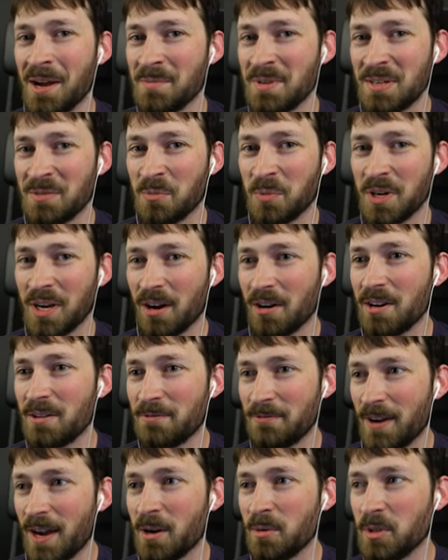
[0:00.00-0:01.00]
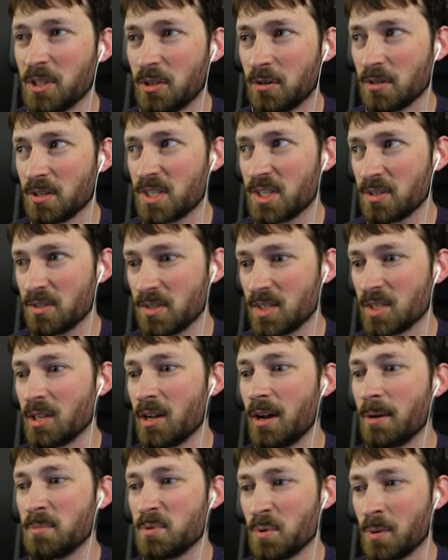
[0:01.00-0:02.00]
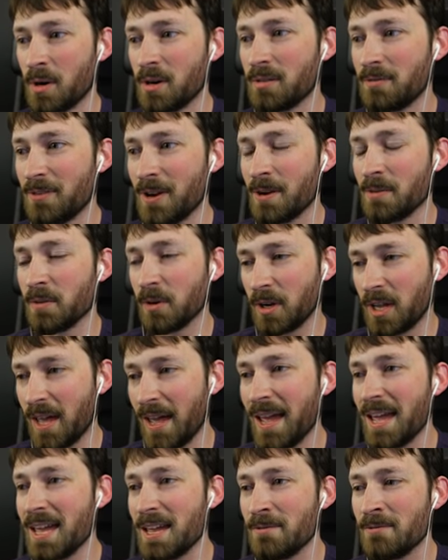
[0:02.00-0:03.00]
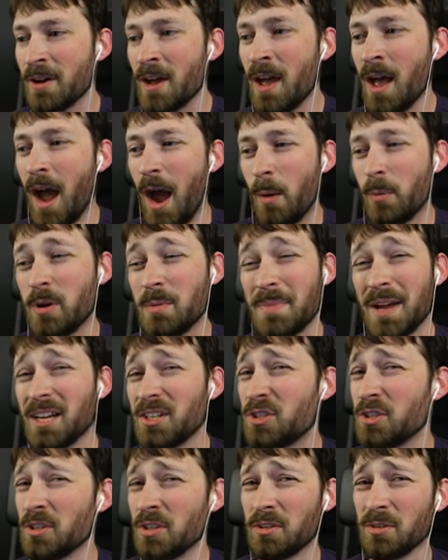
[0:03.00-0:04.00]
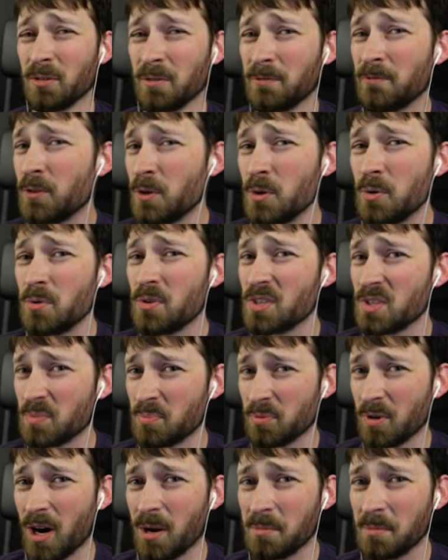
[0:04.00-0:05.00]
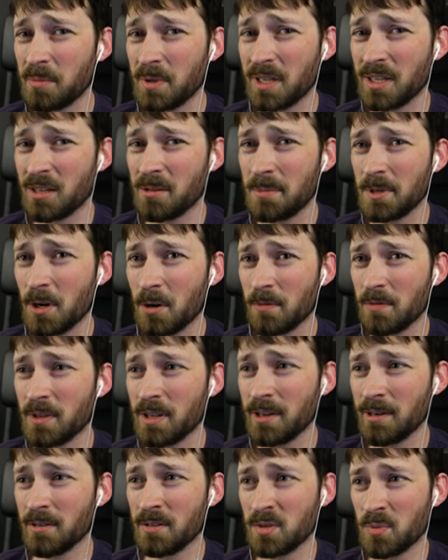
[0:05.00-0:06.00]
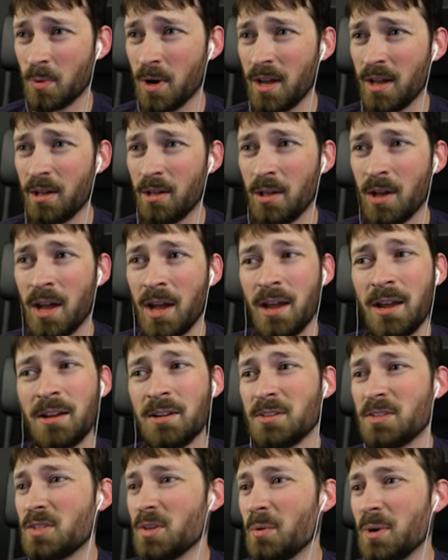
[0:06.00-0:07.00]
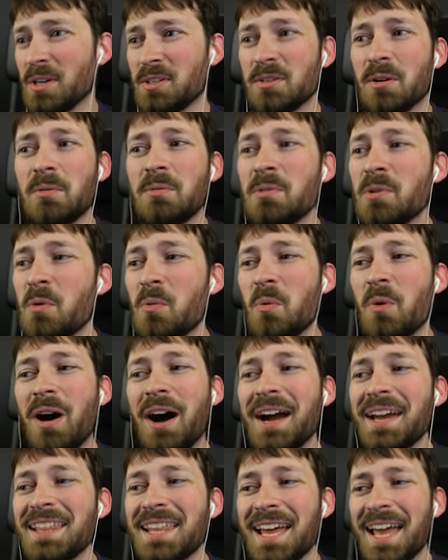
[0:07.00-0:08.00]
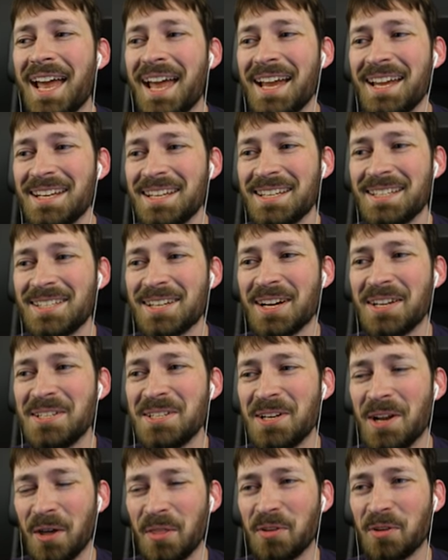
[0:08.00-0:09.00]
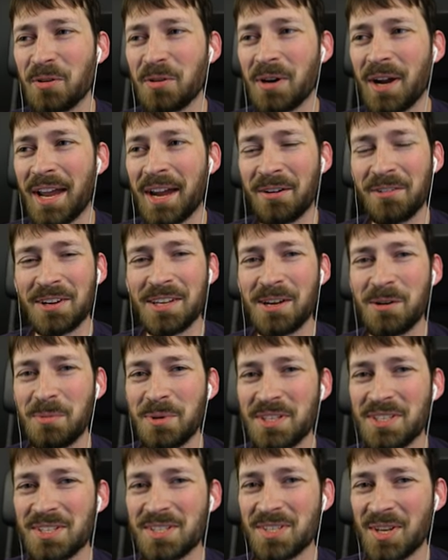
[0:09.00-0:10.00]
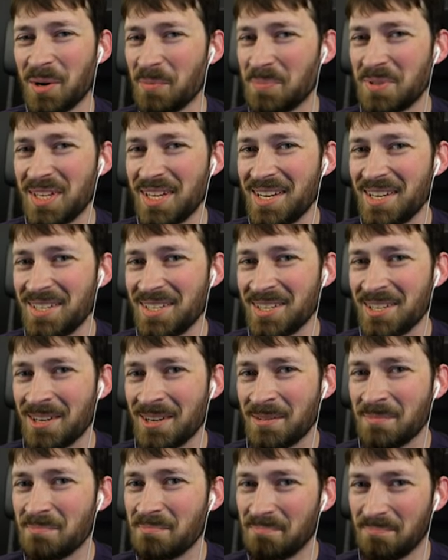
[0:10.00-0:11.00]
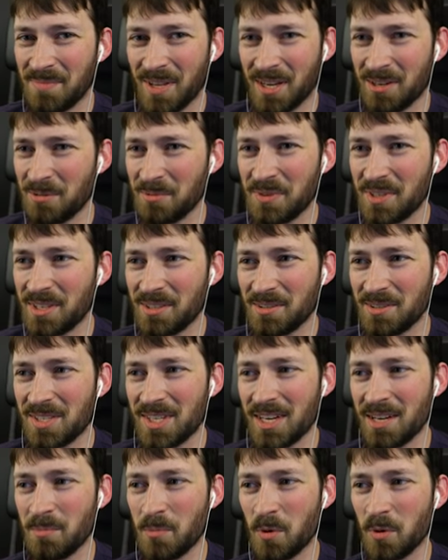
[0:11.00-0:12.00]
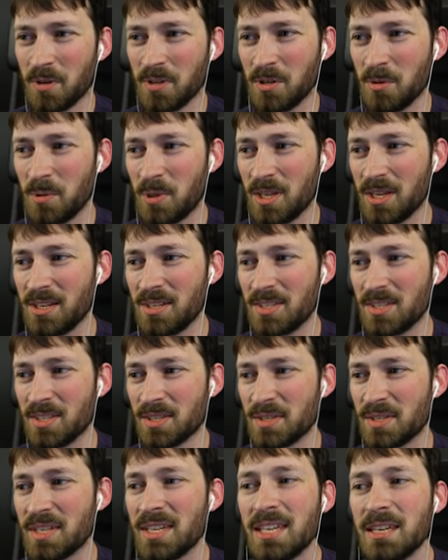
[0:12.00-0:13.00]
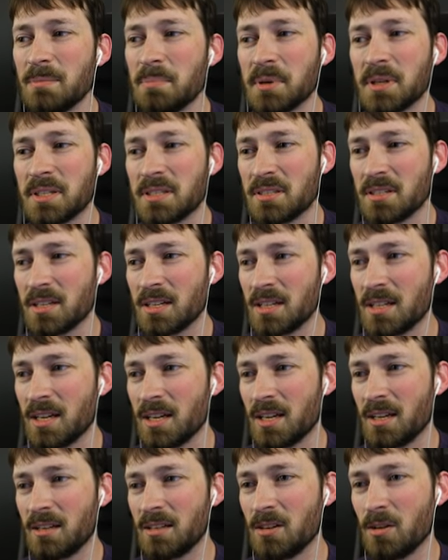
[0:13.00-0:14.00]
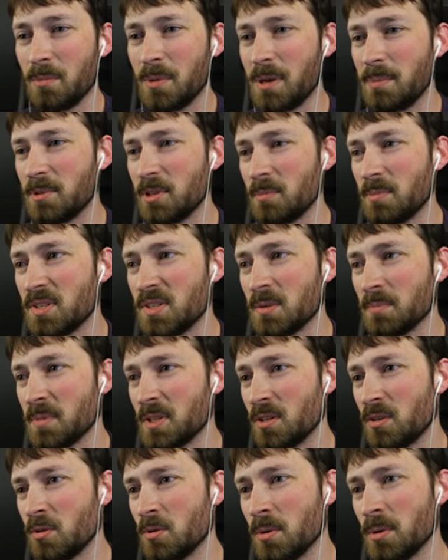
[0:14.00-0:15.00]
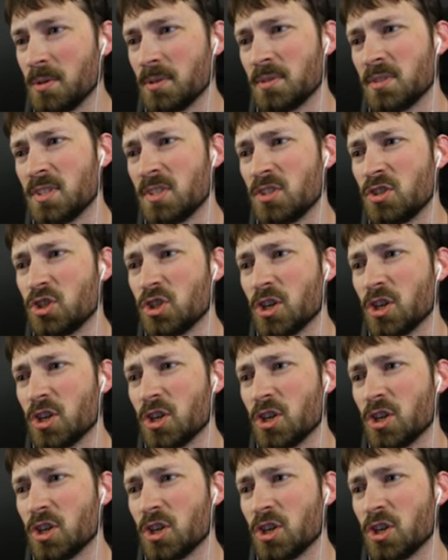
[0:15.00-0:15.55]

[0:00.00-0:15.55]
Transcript: I mean, we already found the crystal slimes, we already found their cave. I would imagine that their food is probably gonna be over there as well. So I don't know why they added another area with this update. I don't think there's any more new things to see, but, uh, you know, maybe there'll be something cool. There's these